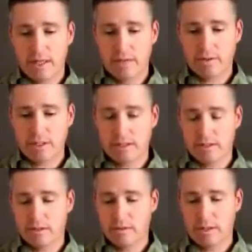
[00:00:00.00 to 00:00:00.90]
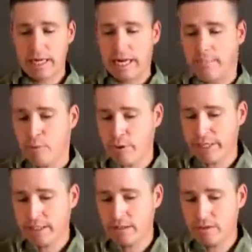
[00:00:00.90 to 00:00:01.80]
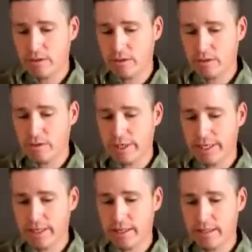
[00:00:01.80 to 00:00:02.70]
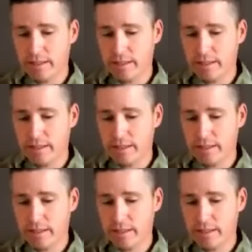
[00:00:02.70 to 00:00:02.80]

there was also an 8.2 earthquake